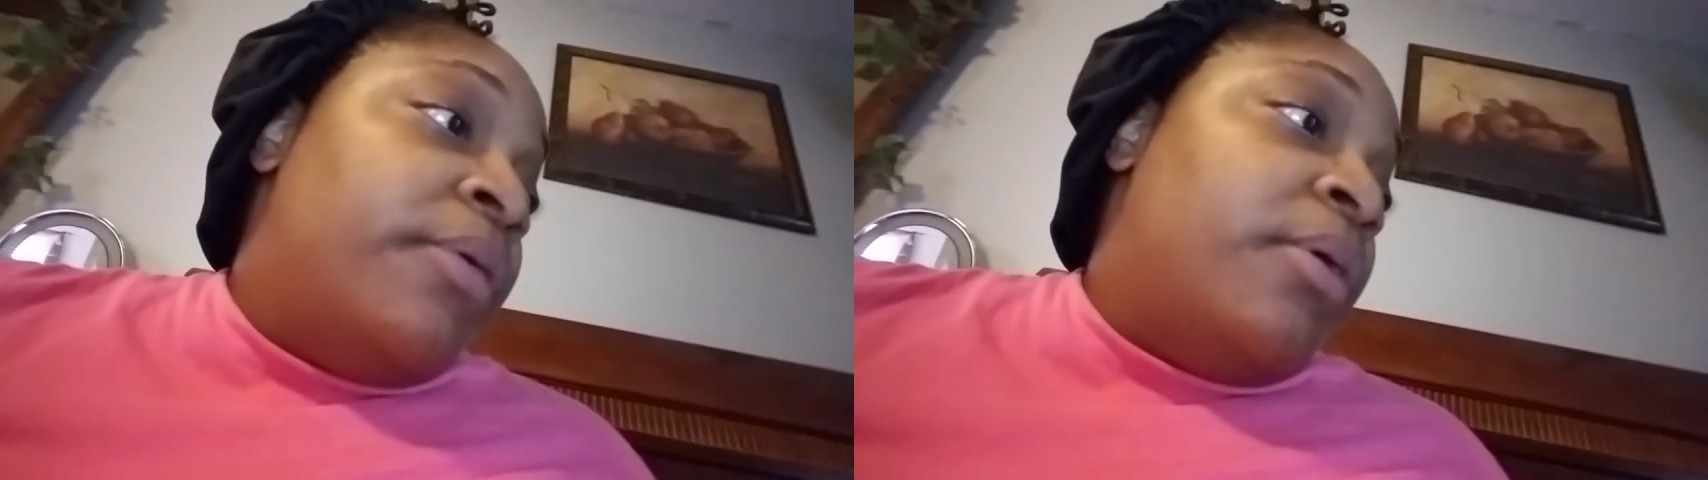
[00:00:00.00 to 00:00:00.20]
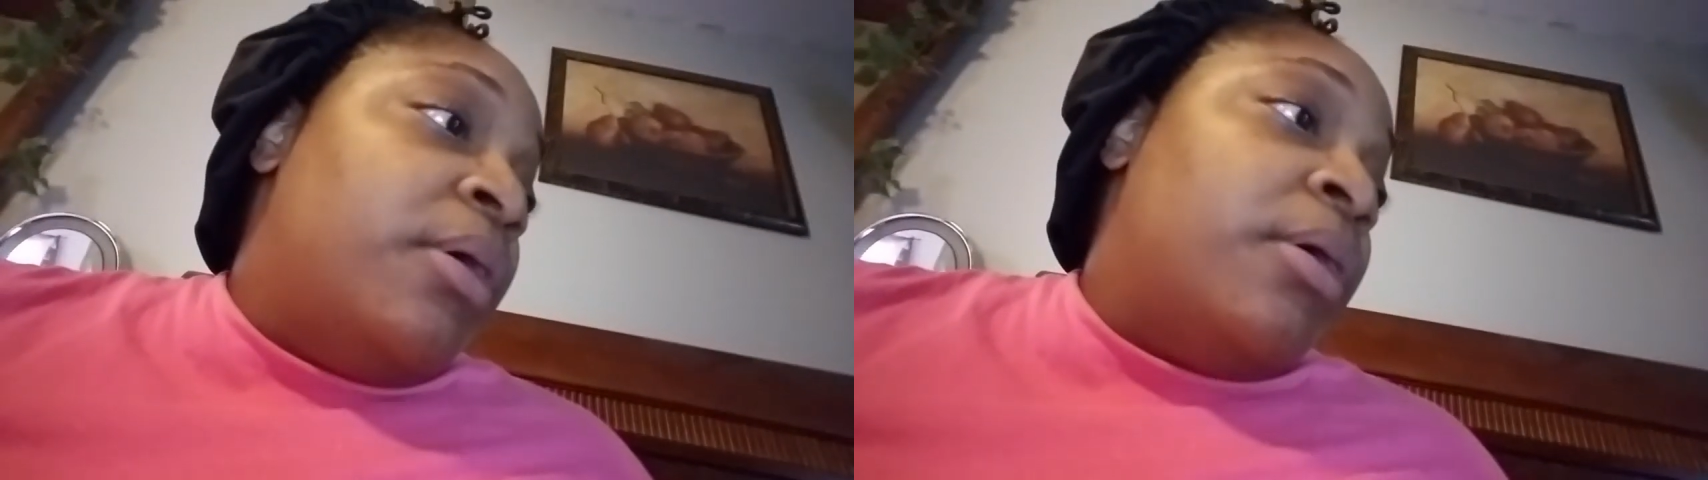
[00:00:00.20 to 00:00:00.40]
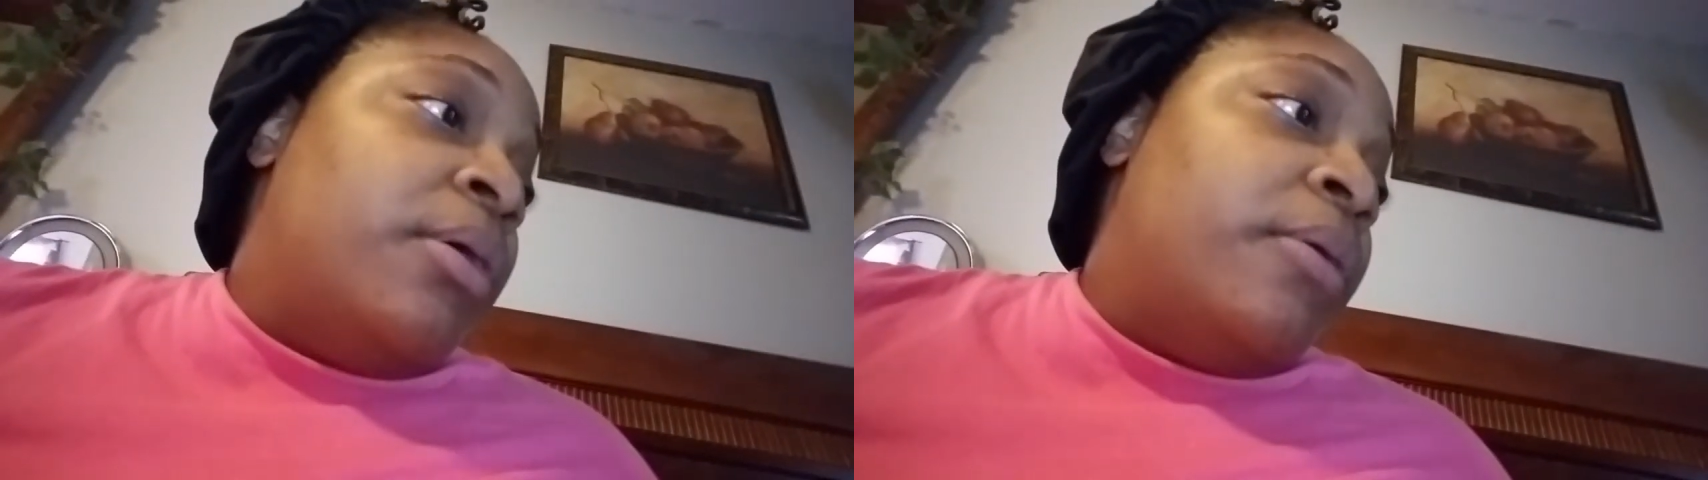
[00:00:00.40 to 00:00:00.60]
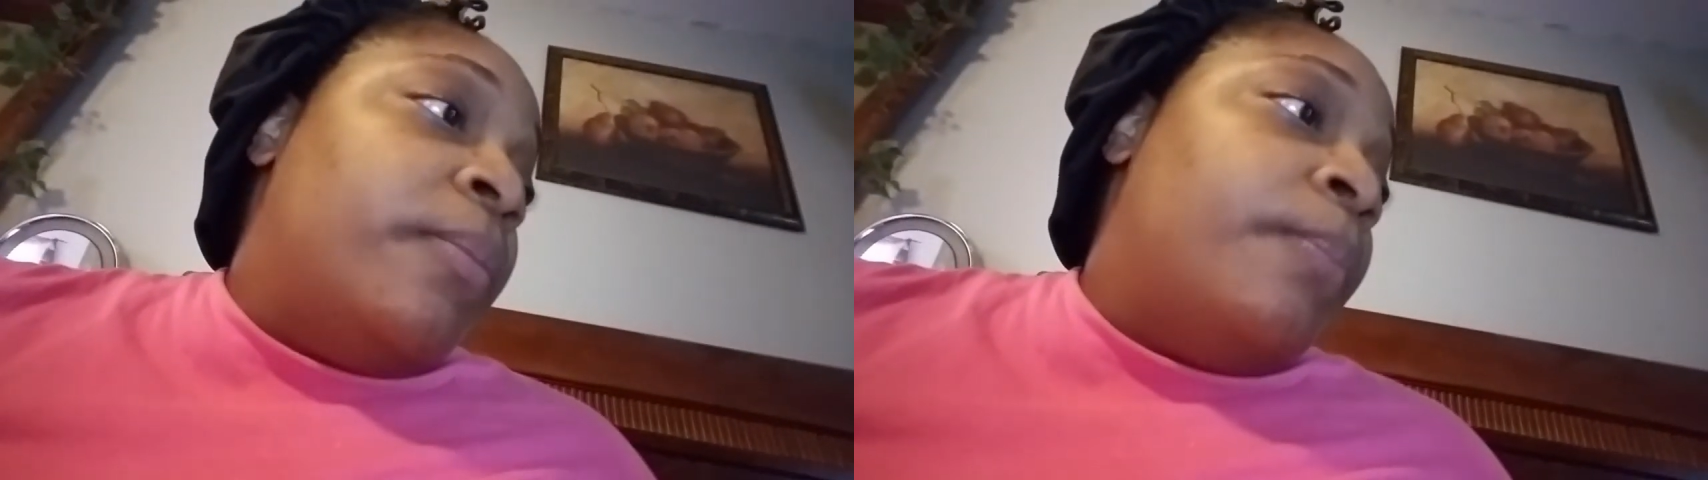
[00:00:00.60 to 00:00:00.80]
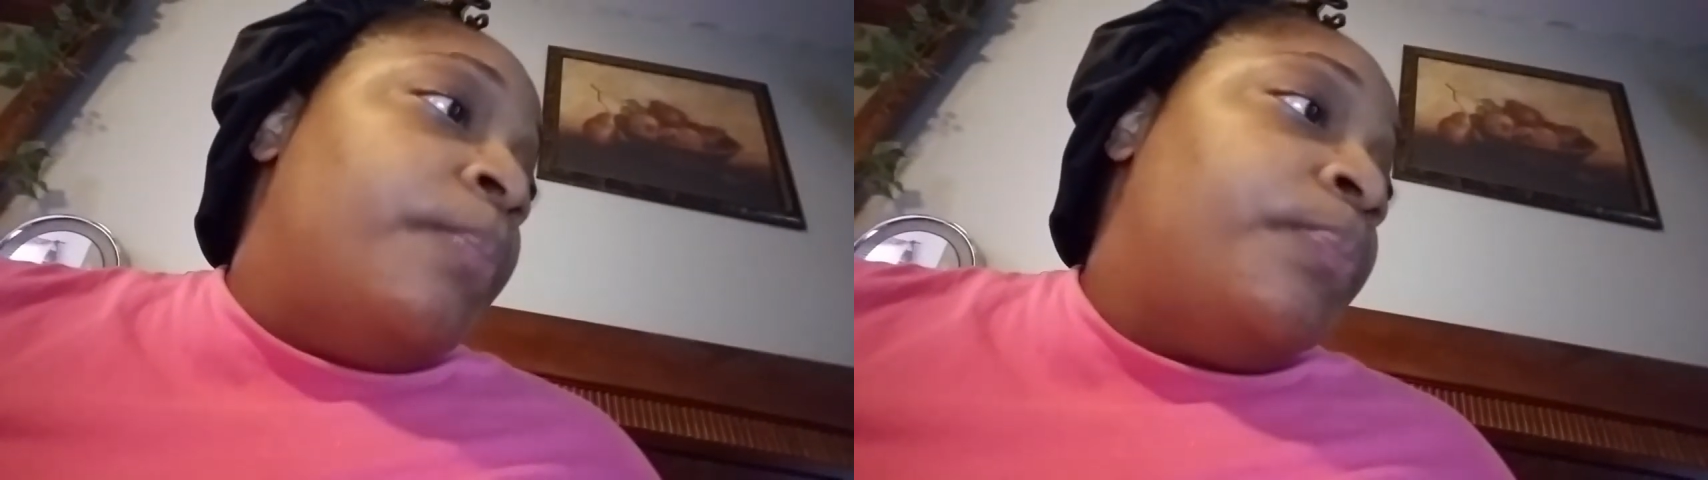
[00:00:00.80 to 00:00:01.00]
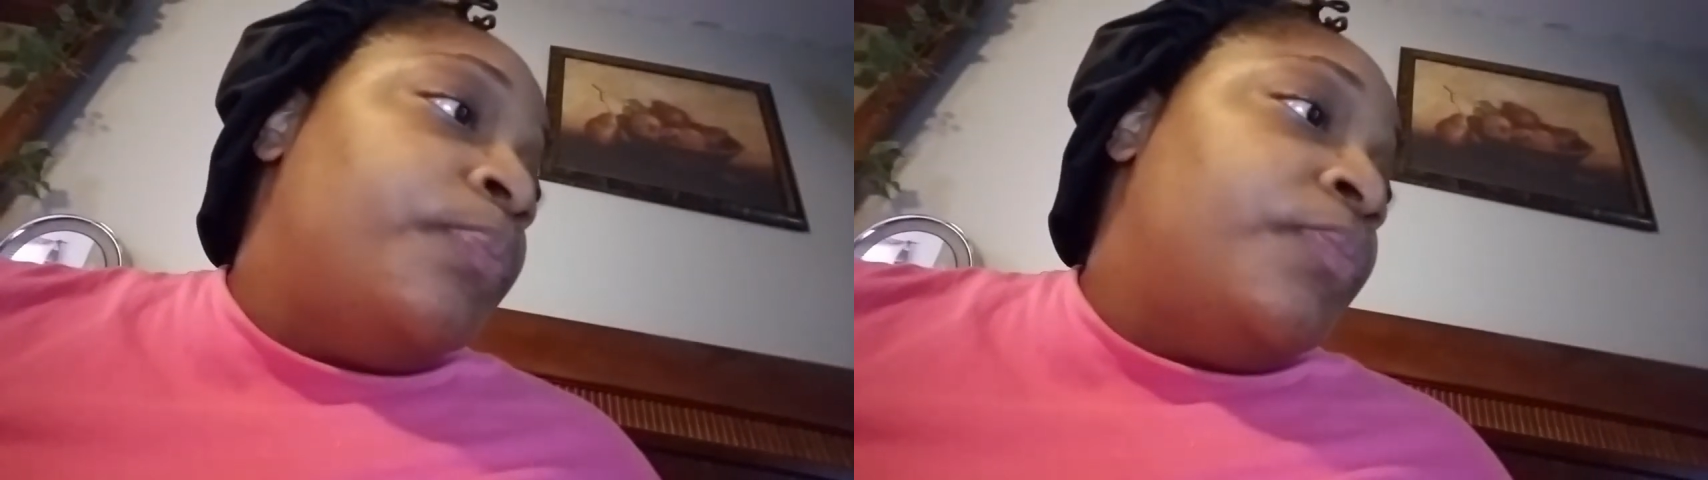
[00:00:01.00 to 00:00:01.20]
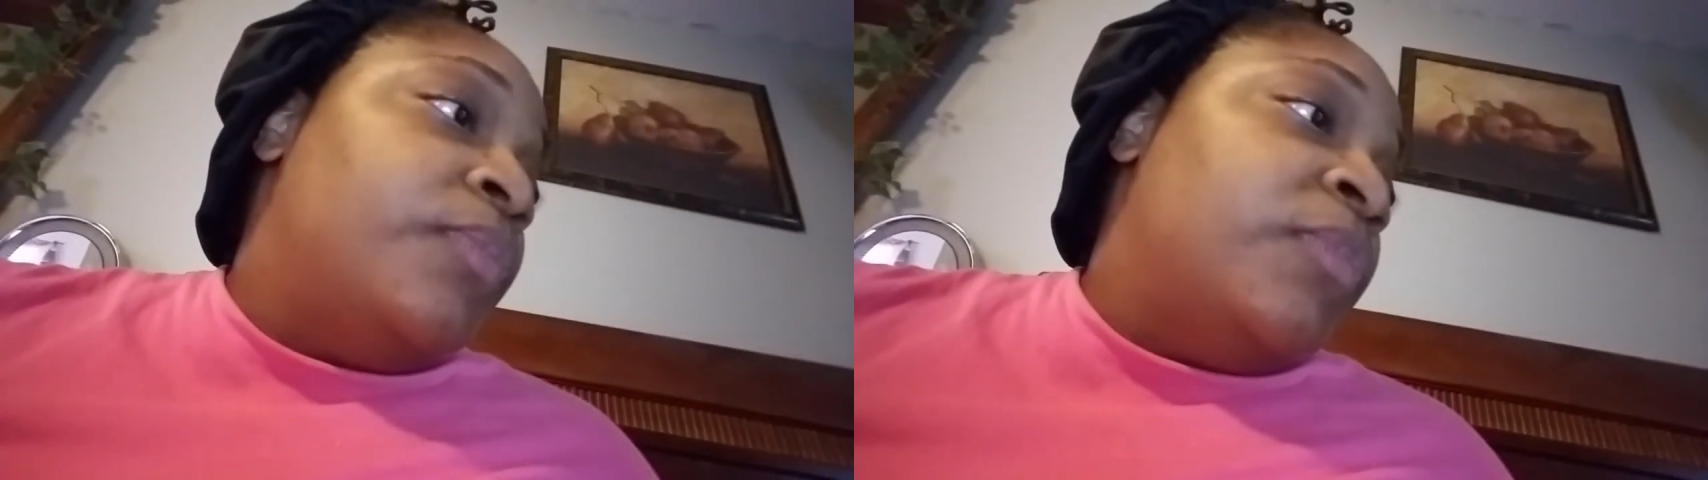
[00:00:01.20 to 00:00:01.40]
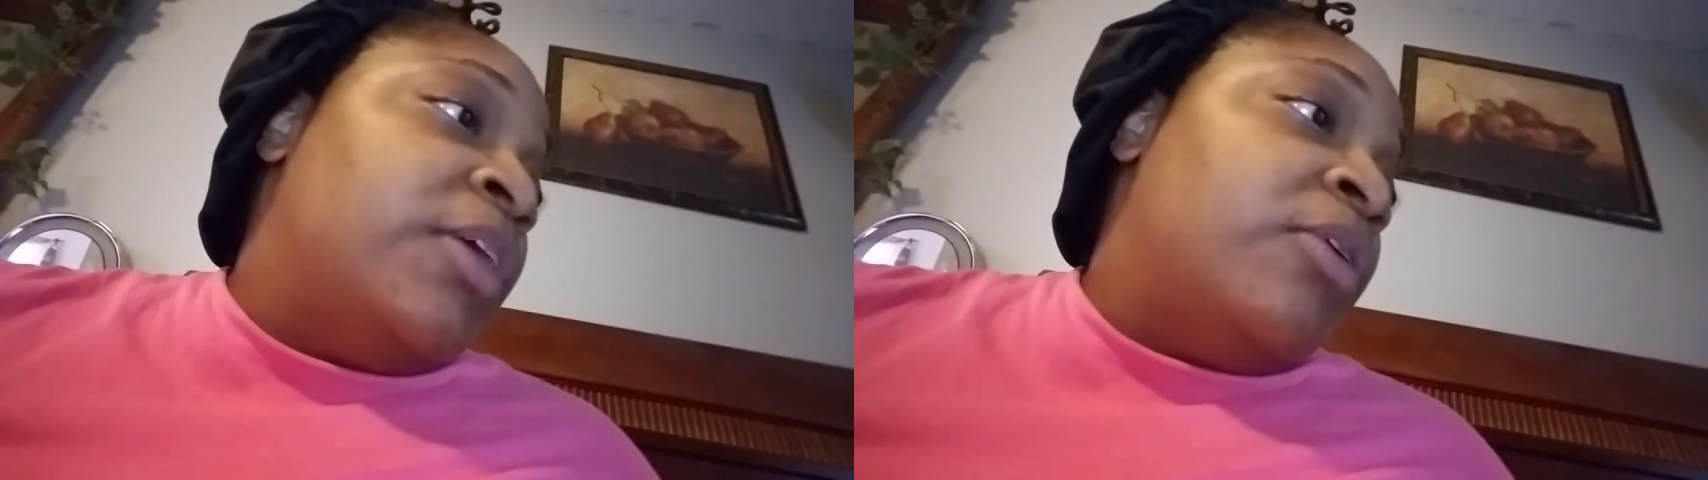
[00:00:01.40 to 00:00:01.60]

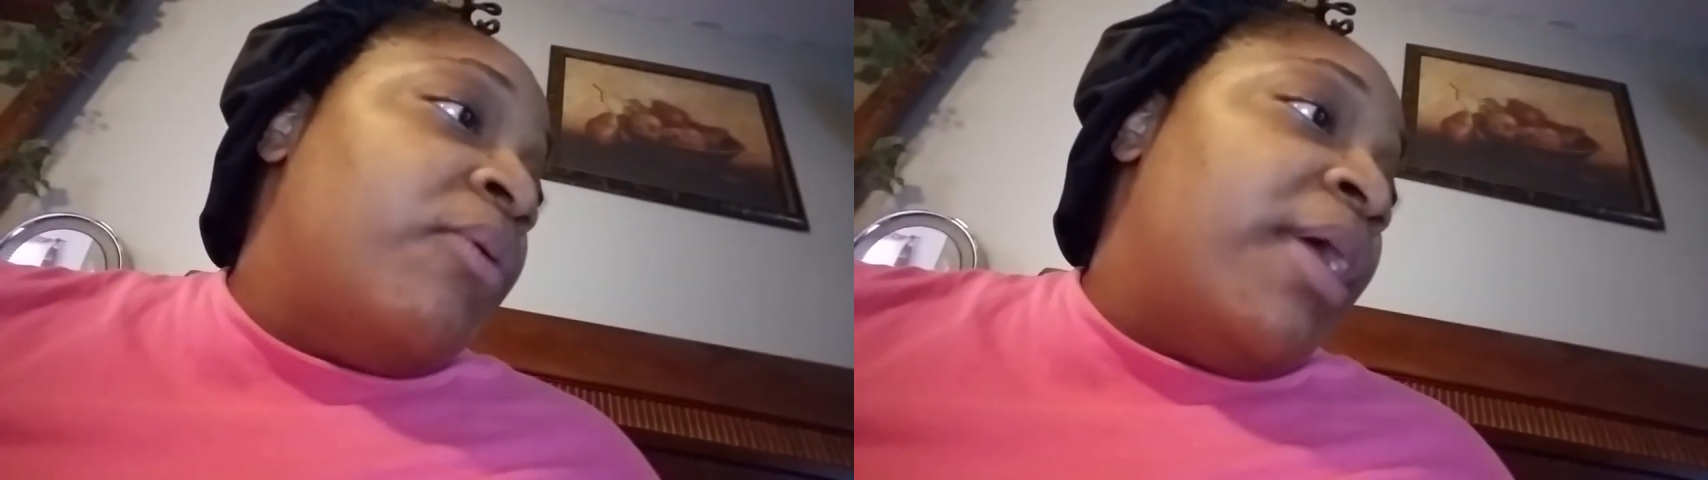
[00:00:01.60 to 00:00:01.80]
they don't